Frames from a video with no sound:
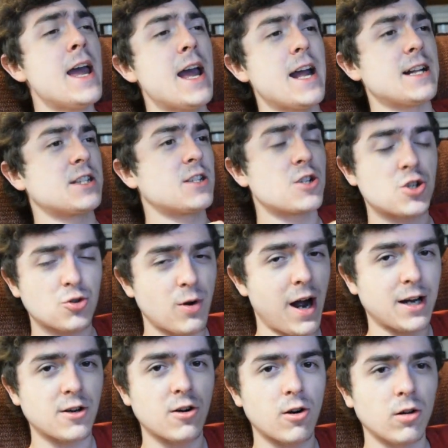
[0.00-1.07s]
It's
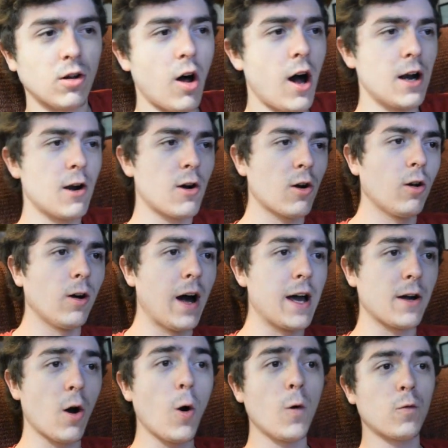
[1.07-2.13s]
distracted her a lot and her,
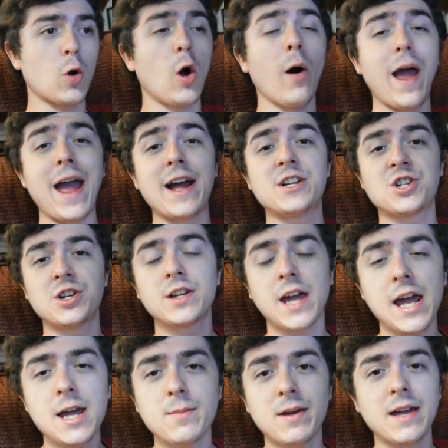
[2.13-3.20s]
like, overall edge in
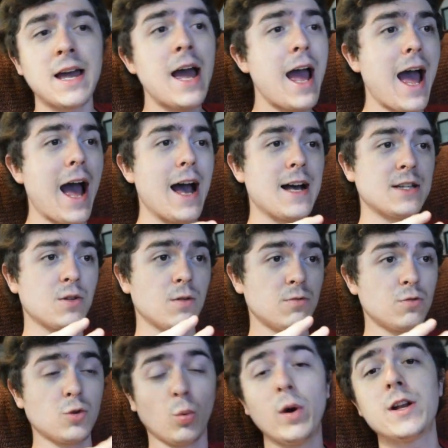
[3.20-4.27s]
gaming has
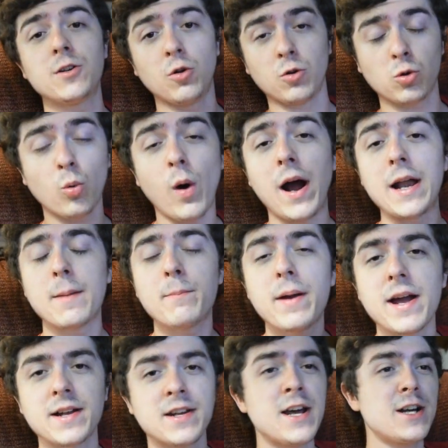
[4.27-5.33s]
dwindled quite a
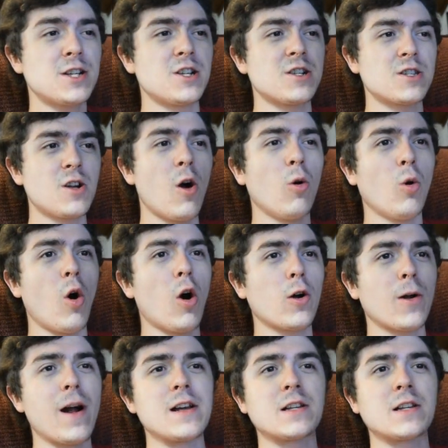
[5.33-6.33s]
bit. She is no longer